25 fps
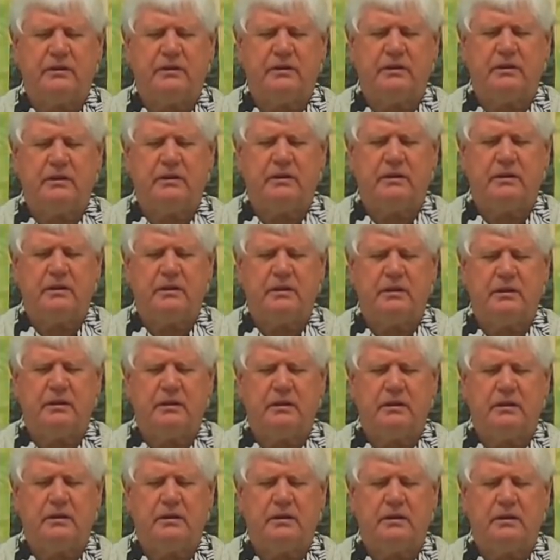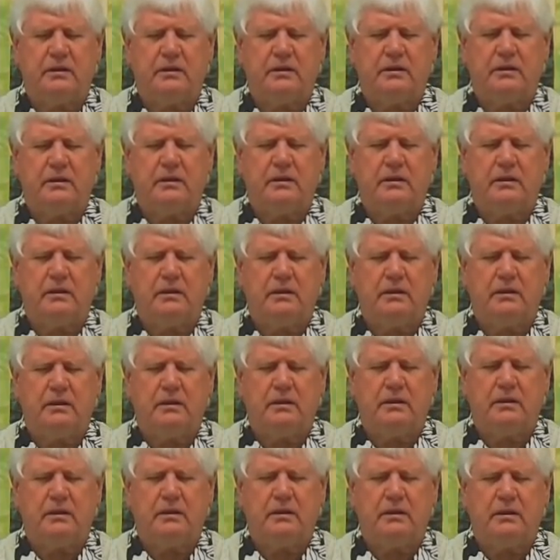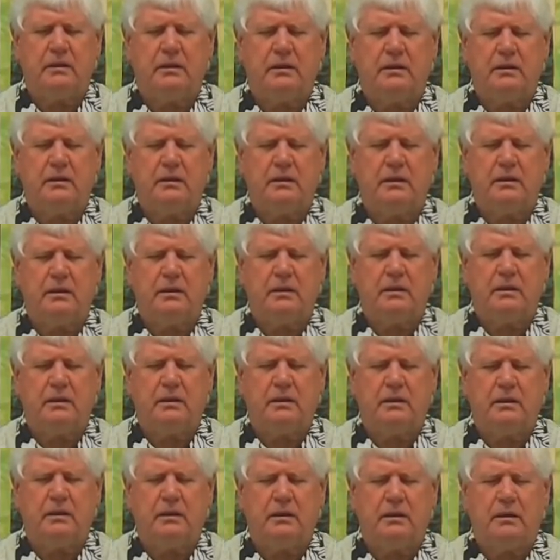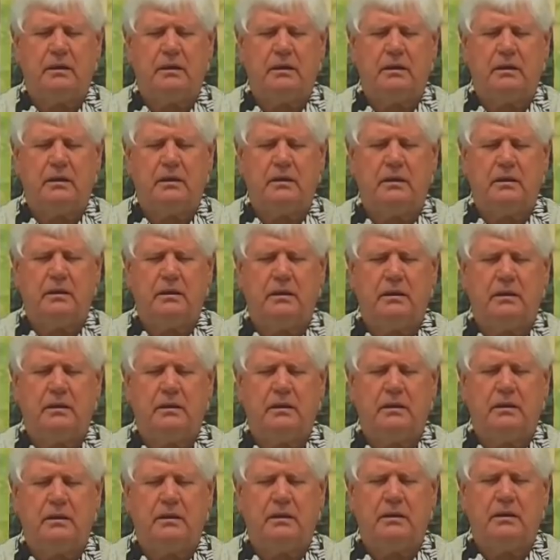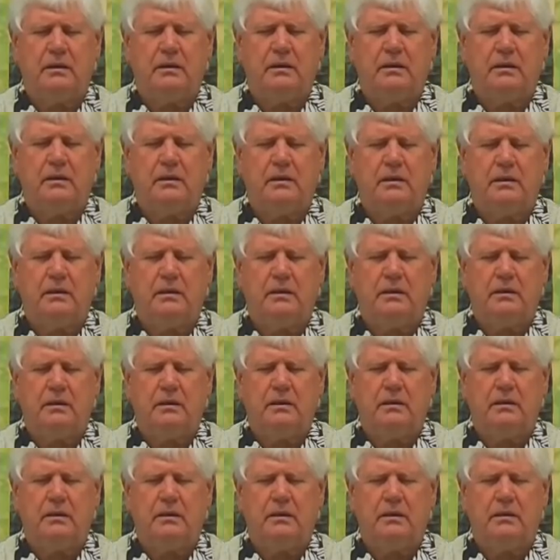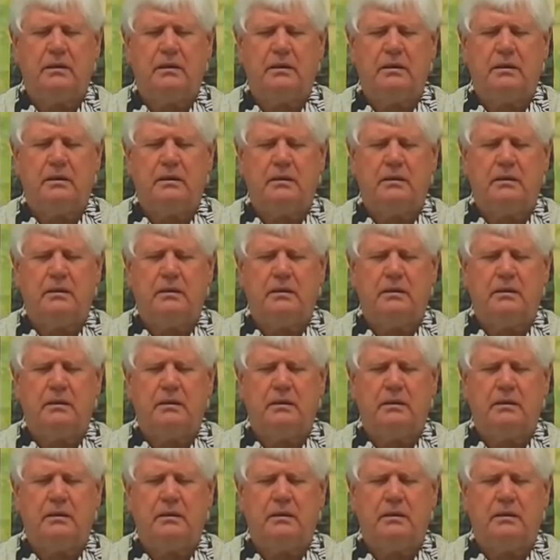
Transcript: (silence)